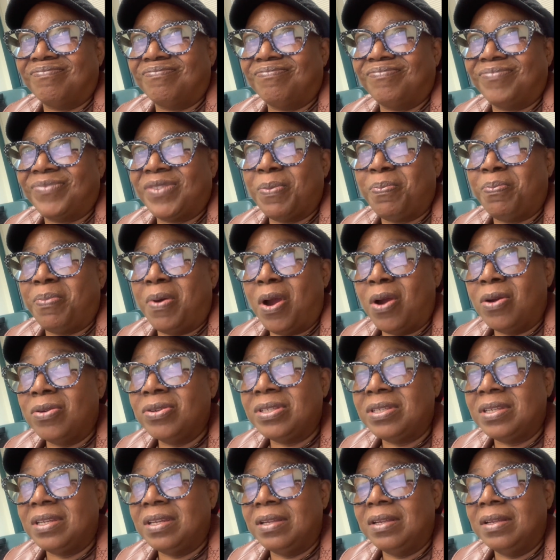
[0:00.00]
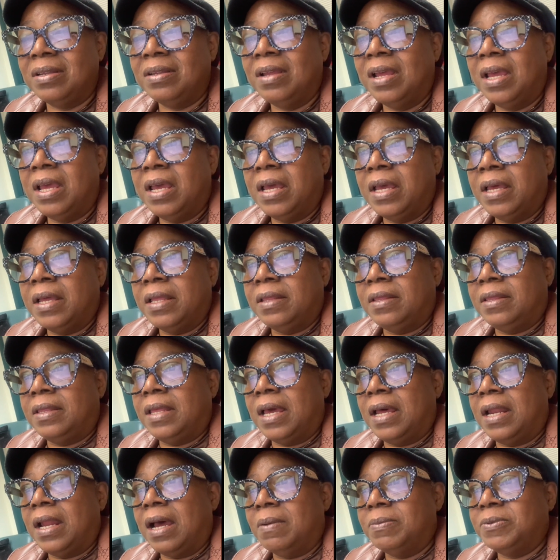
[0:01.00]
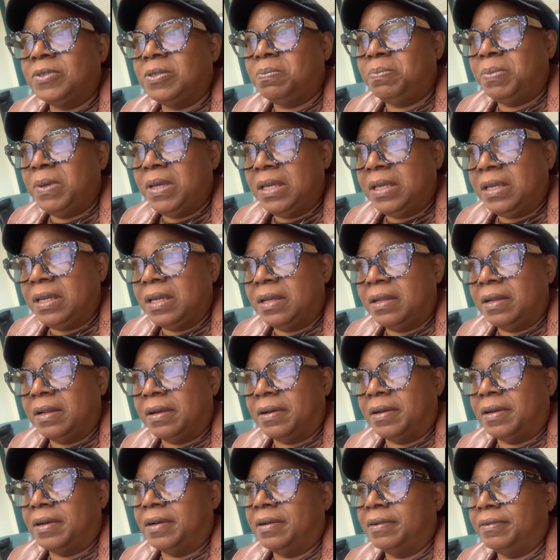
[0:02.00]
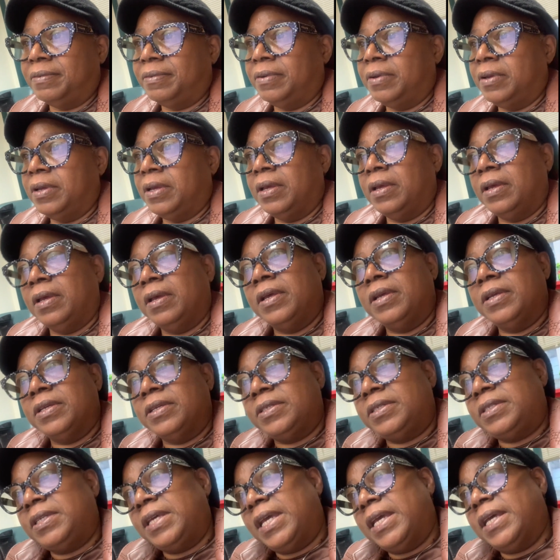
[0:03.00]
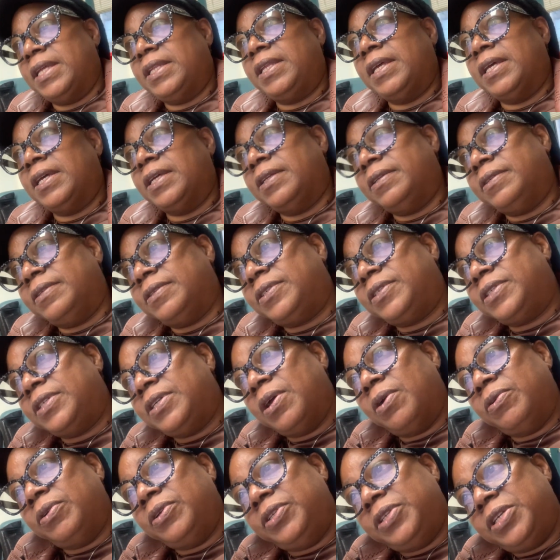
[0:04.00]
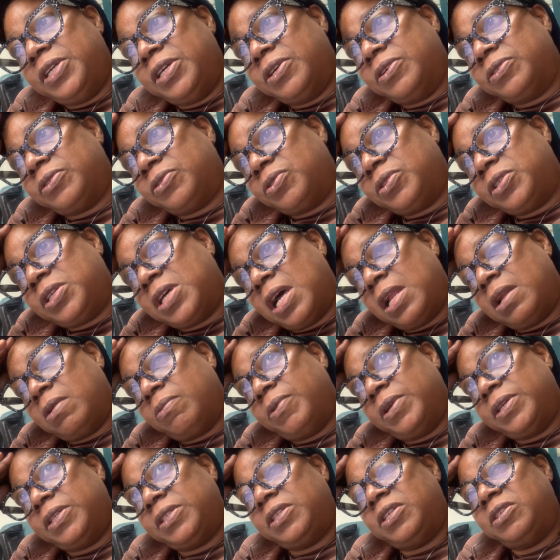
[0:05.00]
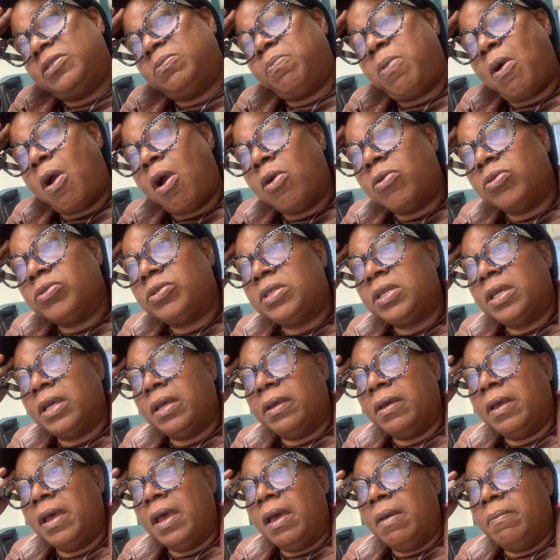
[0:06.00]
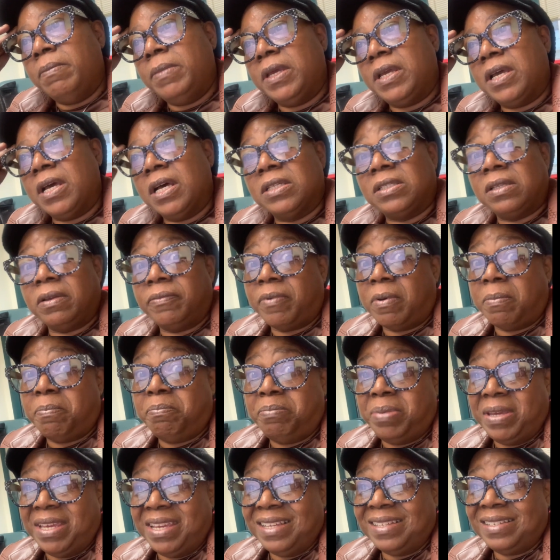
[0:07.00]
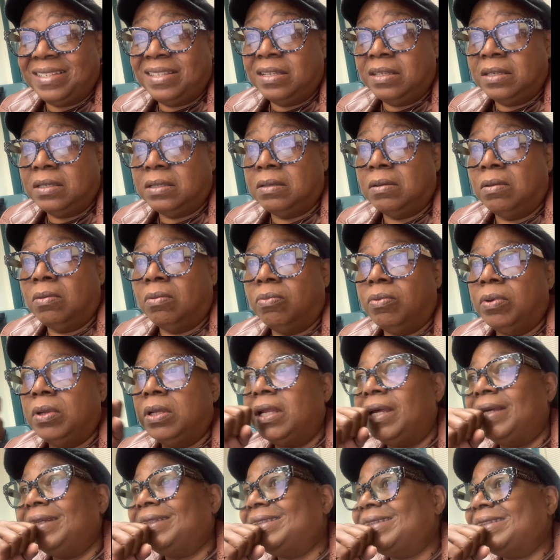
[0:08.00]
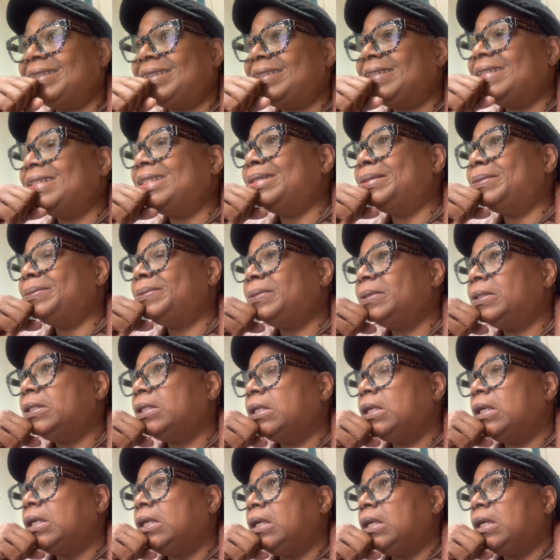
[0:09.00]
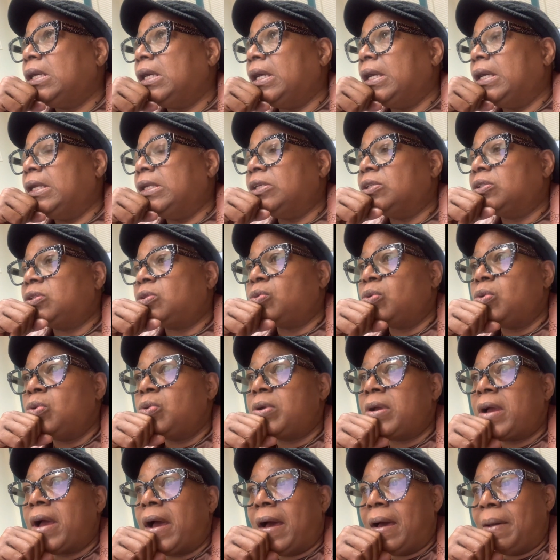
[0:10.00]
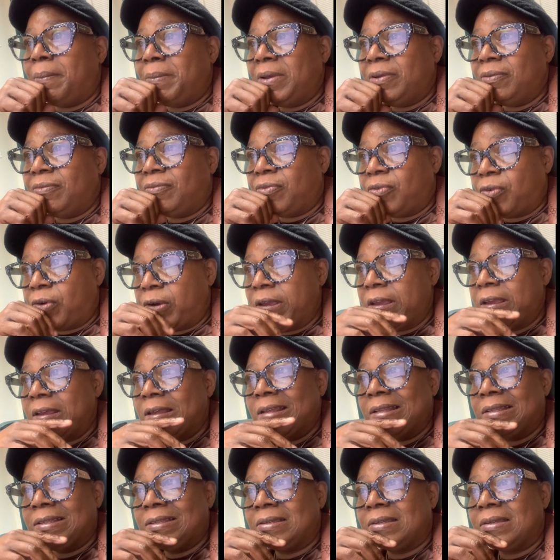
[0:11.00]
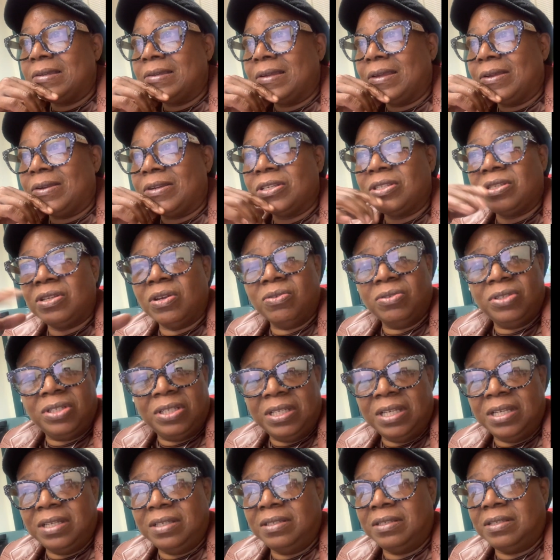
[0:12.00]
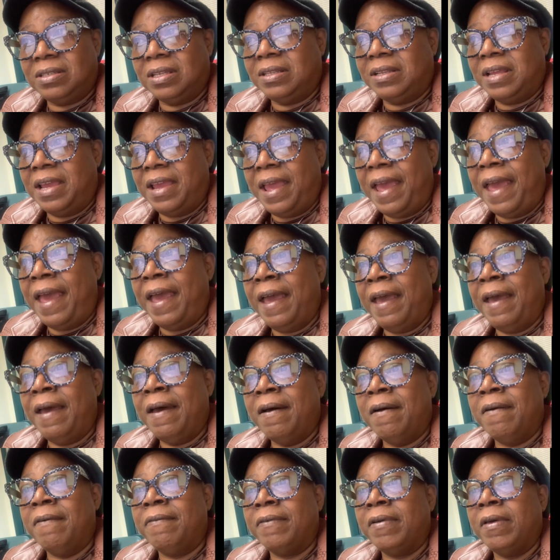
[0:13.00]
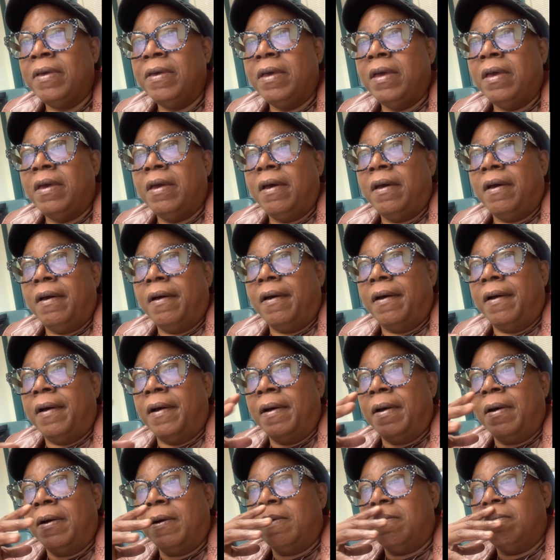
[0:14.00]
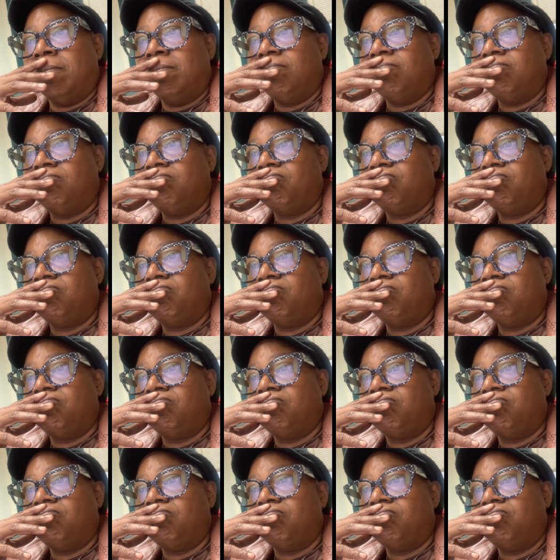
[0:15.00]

the person that I'm speaking of said that she only deals or tolerates this person because of a business relationship, and it's through common friends and associates that they have, um,